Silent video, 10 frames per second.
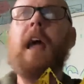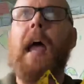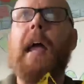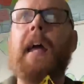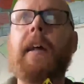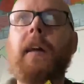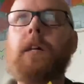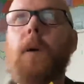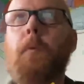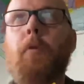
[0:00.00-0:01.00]
and a
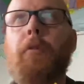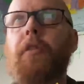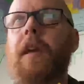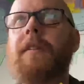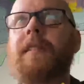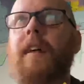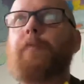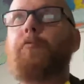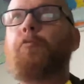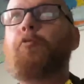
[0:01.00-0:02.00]
couple of things that have
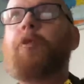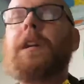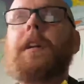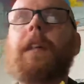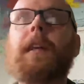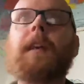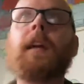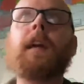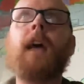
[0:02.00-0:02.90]
really